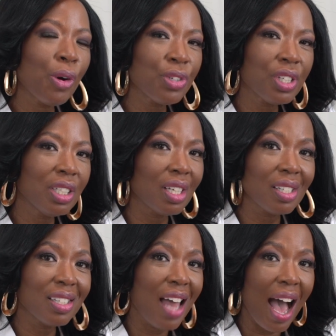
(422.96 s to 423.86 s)
person
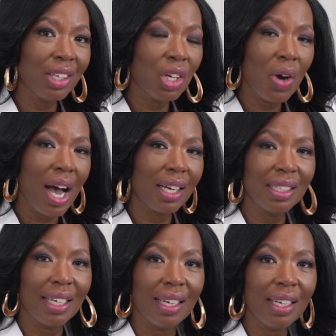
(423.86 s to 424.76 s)
does not know how to
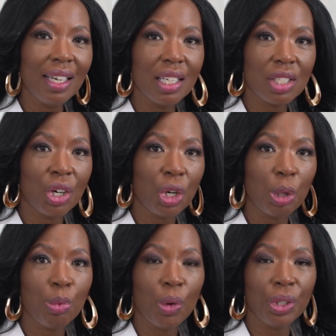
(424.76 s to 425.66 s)
get his or
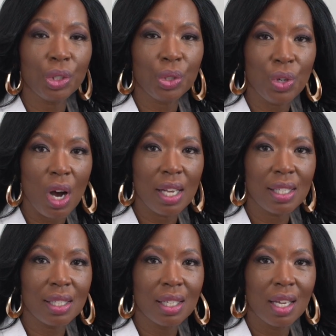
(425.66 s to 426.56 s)
her point
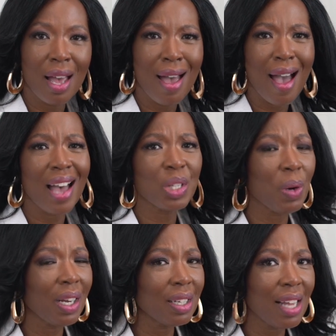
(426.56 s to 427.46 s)
across, as
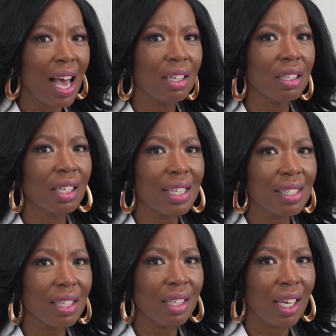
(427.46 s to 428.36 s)
well as how to
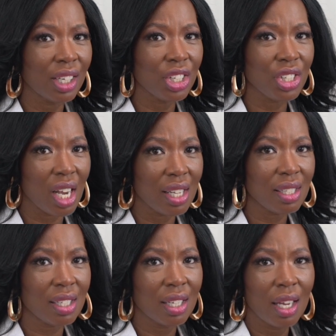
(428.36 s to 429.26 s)
listen and
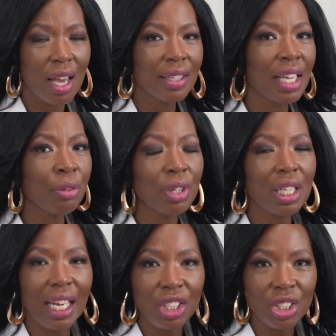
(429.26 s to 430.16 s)
adjust, then
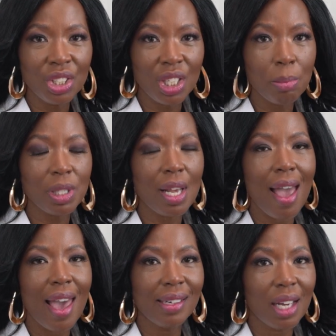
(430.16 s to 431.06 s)
relationships
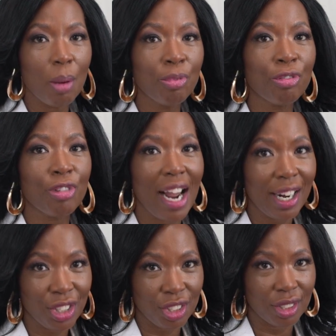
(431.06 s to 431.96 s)
end up
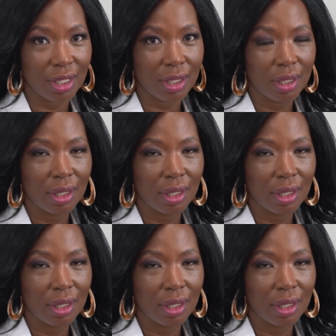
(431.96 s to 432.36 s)
fractured.